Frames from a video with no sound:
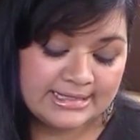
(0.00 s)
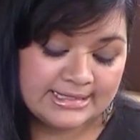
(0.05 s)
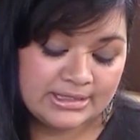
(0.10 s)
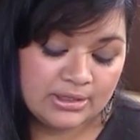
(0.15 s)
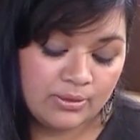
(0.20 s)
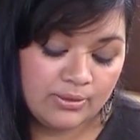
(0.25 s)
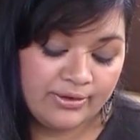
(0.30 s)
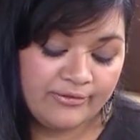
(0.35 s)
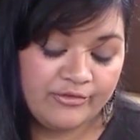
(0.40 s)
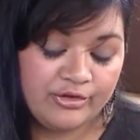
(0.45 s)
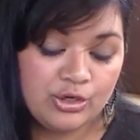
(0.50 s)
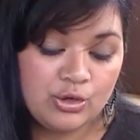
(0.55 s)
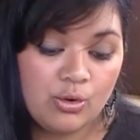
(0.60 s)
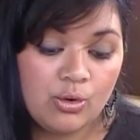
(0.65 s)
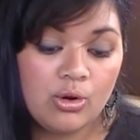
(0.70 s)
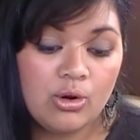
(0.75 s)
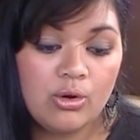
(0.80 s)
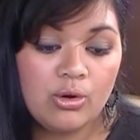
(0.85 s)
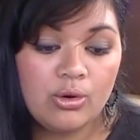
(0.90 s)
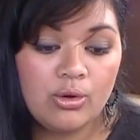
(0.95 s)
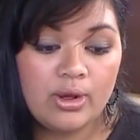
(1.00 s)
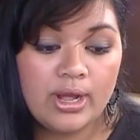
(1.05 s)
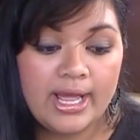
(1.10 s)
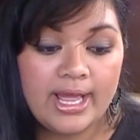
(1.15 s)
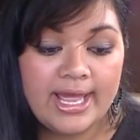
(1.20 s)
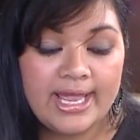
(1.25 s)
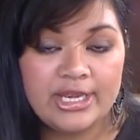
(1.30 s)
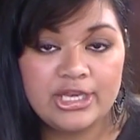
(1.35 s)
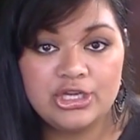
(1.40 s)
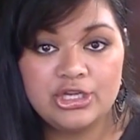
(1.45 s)
So if you go
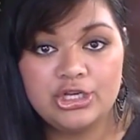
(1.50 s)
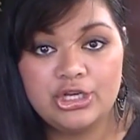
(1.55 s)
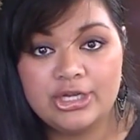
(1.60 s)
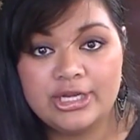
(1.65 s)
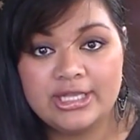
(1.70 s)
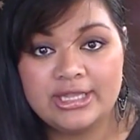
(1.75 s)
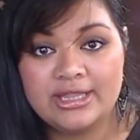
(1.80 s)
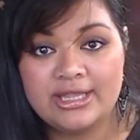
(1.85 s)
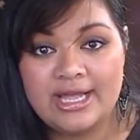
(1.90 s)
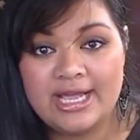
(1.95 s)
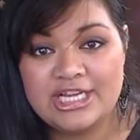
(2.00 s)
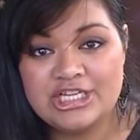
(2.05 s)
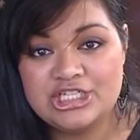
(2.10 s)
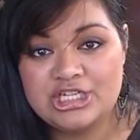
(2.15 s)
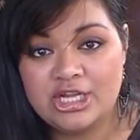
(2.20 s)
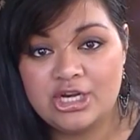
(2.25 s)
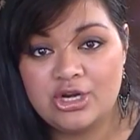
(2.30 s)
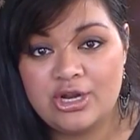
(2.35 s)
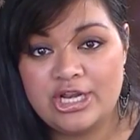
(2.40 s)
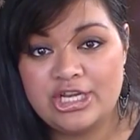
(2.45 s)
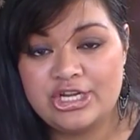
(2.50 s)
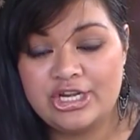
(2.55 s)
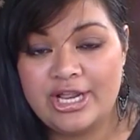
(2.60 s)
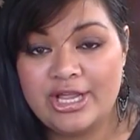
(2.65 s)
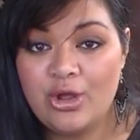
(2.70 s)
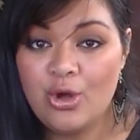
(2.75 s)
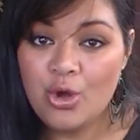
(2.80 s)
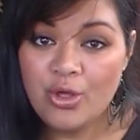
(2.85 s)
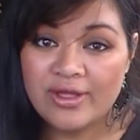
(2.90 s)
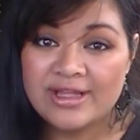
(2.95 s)
and you look at the eyeshadow and you're
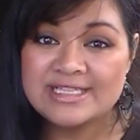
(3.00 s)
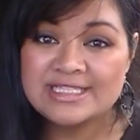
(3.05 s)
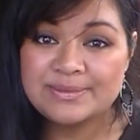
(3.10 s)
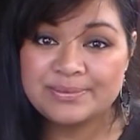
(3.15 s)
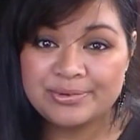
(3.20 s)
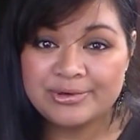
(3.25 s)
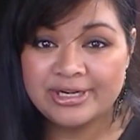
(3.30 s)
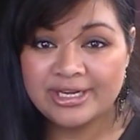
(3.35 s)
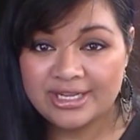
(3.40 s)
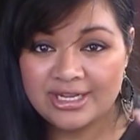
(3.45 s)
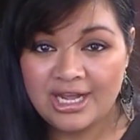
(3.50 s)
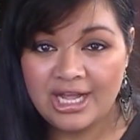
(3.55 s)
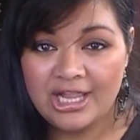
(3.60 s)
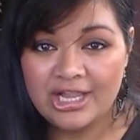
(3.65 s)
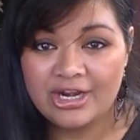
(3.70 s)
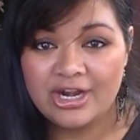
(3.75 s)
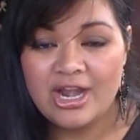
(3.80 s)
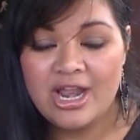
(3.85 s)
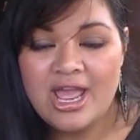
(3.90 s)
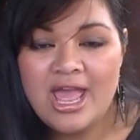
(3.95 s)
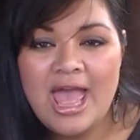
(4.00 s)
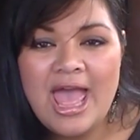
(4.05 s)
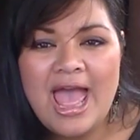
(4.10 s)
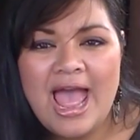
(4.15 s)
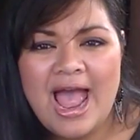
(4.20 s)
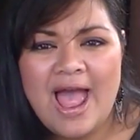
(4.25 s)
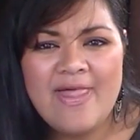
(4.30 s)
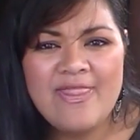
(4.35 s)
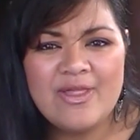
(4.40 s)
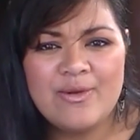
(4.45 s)
like, oh, that's a pretty color,
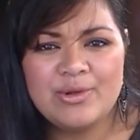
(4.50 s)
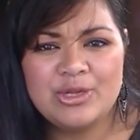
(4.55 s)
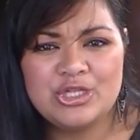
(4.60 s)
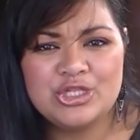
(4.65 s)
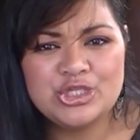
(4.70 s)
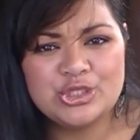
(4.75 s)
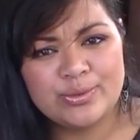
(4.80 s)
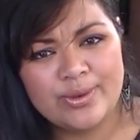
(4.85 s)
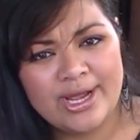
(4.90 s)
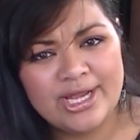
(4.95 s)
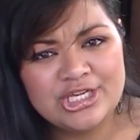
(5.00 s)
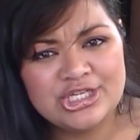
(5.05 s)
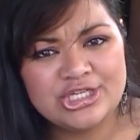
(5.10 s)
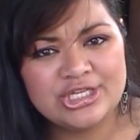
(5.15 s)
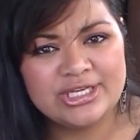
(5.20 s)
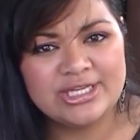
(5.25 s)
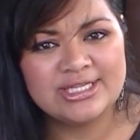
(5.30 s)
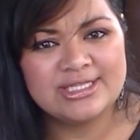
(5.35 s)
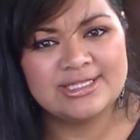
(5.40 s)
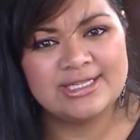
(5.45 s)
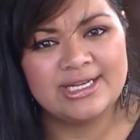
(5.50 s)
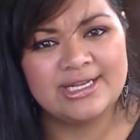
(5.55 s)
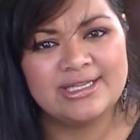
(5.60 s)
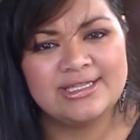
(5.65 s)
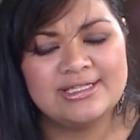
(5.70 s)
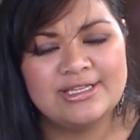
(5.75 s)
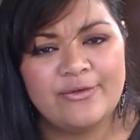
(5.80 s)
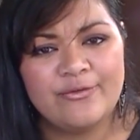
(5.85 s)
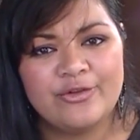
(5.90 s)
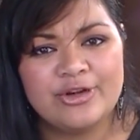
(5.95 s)
and then when you swatch it, it's like a
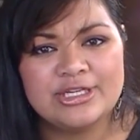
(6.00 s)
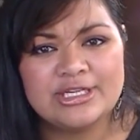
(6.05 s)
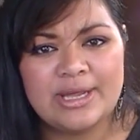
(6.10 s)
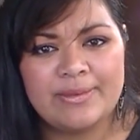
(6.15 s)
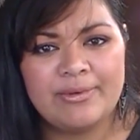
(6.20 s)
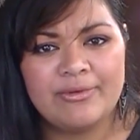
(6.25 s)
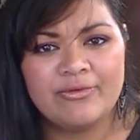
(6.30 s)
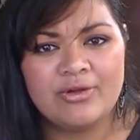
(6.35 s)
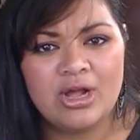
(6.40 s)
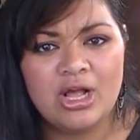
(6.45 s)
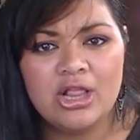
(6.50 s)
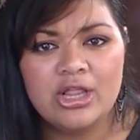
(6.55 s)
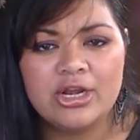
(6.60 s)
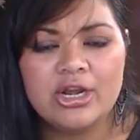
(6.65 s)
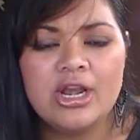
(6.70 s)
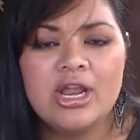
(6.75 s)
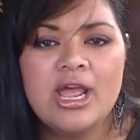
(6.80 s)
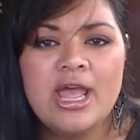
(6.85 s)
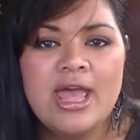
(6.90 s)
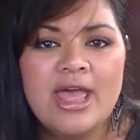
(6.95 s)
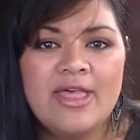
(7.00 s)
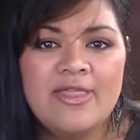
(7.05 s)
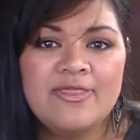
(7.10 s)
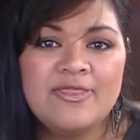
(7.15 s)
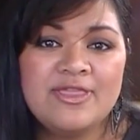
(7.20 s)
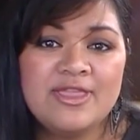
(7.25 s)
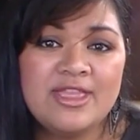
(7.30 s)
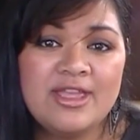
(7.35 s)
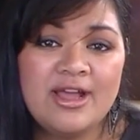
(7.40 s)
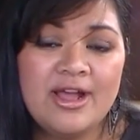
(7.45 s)
different type of color,
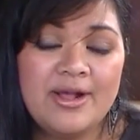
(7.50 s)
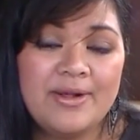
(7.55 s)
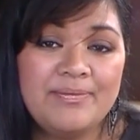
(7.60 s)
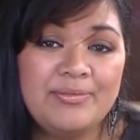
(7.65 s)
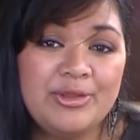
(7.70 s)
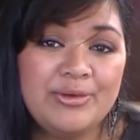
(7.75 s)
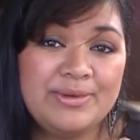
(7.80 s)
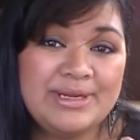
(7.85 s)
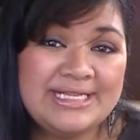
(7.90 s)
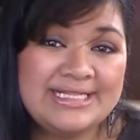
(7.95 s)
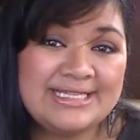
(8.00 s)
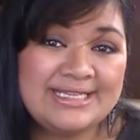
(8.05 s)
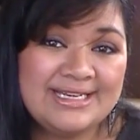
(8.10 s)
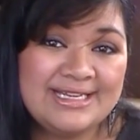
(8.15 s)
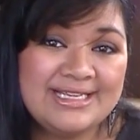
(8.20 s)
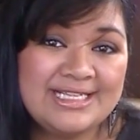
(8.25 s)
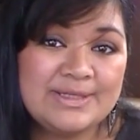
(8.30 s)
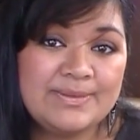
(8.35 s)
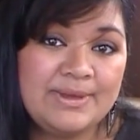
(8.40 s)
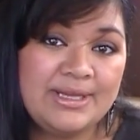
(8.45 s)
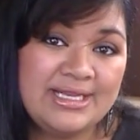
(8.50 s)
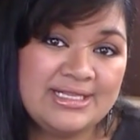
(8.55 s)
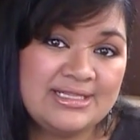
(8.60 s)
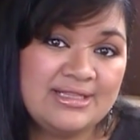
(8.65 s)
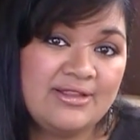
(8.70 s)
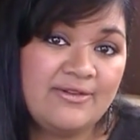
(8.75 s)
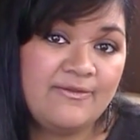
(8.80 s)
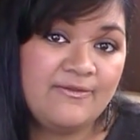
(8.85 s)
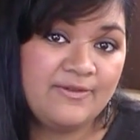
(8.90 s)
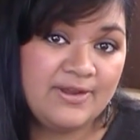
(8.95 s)
the reason is because of
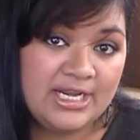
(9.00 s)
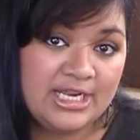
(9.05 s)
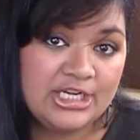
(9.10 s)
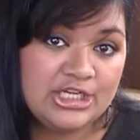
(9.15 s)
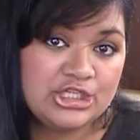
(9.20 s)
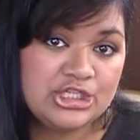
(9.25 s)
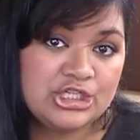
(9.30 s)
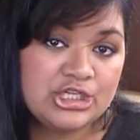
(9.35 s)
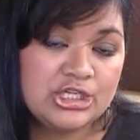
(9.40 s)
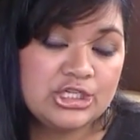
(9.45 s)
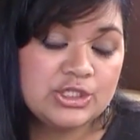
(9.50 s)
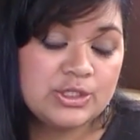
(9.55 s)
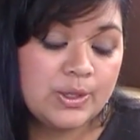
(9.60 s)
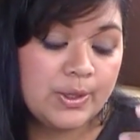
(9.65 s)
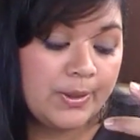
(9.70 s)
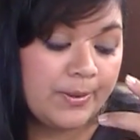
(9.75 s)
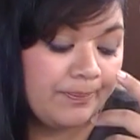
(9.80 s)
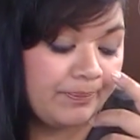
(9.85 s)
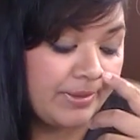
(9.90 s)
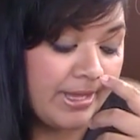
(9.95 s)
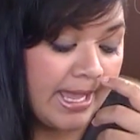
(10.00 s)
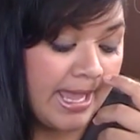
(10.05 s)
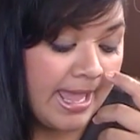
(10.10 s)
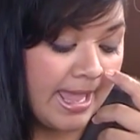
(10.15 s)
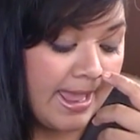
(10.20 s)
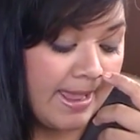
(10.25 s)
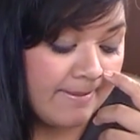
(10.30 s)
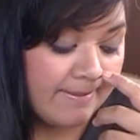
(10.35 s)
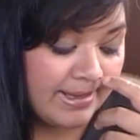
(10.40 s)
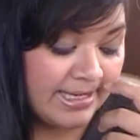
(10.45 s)
the finish. So
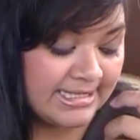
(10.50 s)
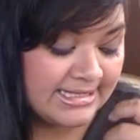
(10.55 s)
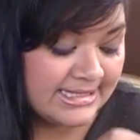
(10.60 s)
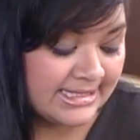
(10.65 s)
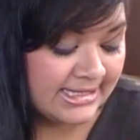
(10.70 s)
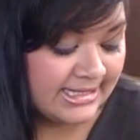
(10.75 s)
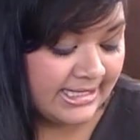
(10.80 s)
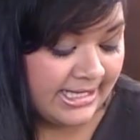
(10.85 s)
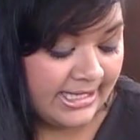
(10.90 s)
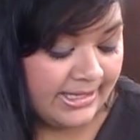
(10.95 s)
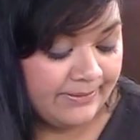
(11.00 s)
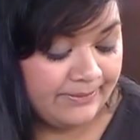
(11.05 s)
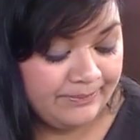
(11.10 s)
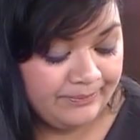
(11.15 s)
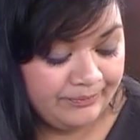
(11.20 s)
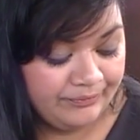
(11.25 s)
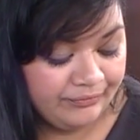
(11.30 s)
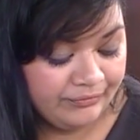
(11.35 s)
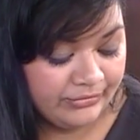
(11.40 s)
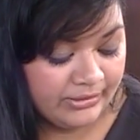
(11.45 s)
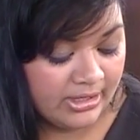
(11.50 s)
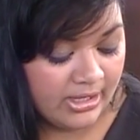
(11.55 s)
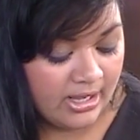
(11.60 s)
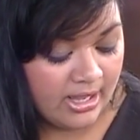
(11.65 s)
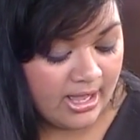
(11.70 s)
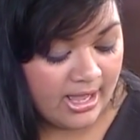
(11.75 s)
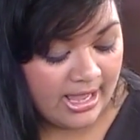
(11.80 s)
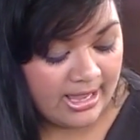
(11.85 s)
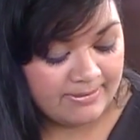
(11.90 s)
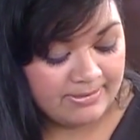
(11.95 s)
basically
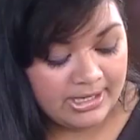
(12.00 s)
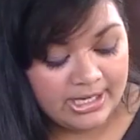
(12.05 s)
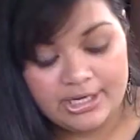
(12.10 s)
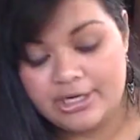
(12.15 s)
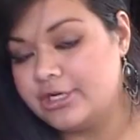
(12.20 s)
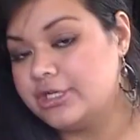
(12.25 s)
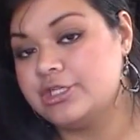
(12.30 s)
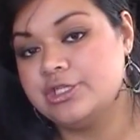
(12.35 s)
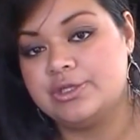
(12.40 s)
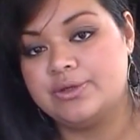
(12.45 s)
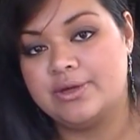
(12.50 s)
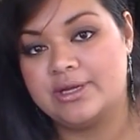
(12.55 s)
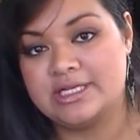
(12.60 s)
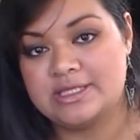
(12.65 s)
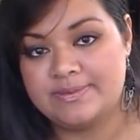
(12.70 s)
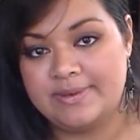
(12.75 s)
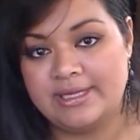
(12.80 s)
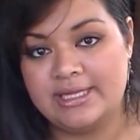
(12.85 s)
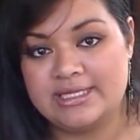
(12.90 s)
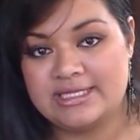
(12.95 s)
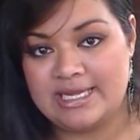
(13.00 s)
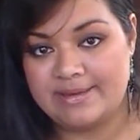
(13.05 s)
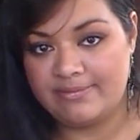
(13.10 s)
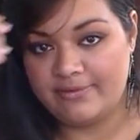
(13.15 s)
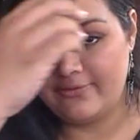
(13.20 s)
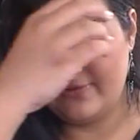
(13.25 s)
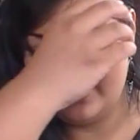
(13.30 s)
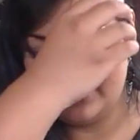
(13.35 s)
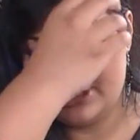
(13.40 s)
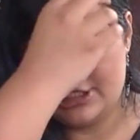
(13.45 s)
I'm here to explain the type
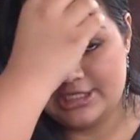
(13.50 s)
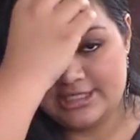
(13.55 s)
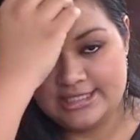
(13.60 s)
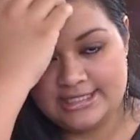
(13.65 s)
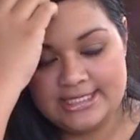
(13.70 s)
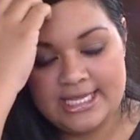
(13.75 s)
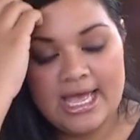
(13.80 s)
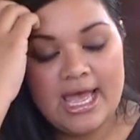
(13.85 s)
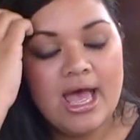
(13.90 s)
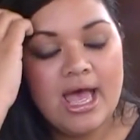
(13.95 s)
of finishes.